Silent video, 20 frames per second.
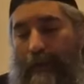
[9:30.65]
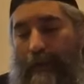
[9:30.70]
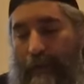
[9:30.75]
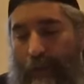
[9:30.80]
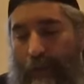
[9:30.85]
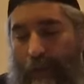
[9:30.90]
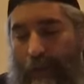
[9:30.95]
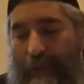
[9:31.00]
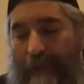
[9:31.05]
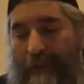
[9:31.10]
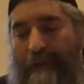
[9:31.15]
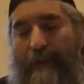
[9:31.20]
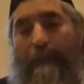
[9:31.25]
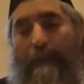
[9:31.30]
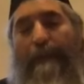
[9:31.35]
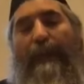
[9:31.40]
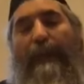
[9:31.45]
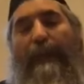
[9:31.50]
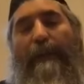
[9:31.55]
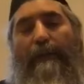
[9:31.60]
or it's
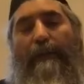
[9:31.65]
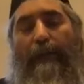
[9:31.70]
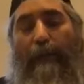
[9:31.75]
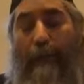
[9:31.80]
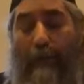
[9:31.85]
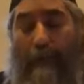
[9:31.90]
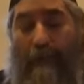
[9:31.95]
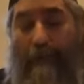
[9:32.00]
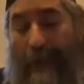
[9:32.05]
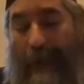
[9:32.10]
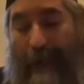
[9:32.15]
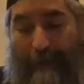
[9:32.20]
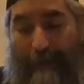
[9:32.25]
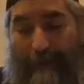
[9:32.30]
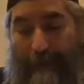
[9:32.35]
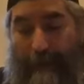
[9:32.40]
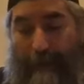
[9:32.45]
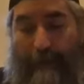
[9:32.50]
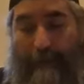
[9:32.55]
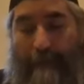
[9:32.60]
compared to the
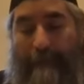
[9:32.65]
ram.